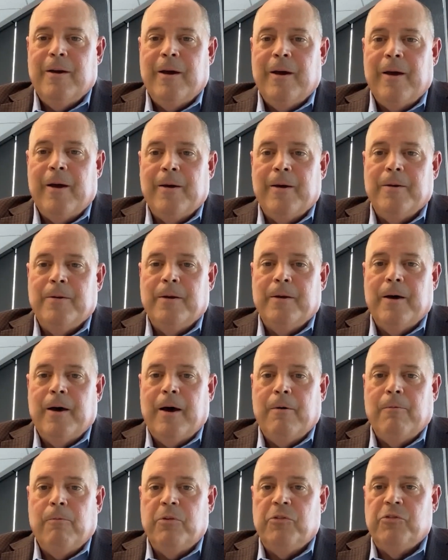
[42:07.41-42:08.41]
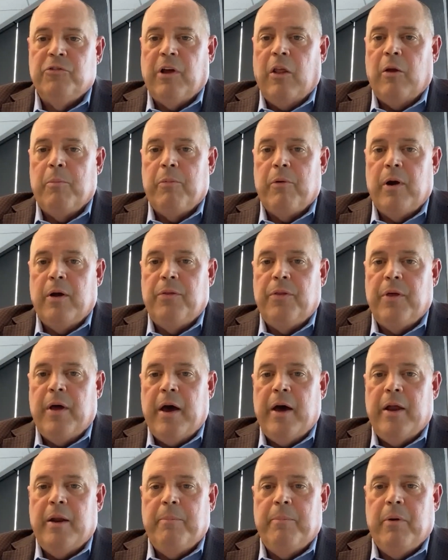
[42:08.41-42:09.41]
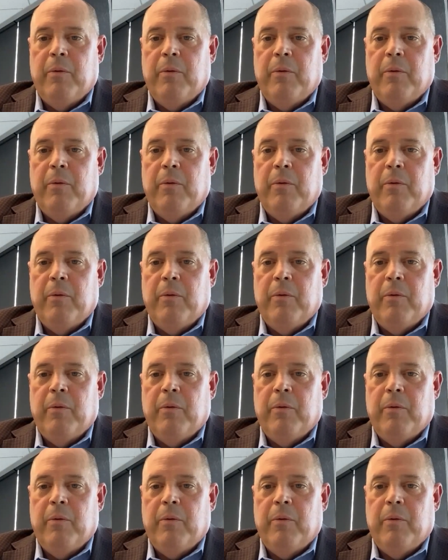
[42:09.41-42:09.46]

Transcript: and we celebrate that,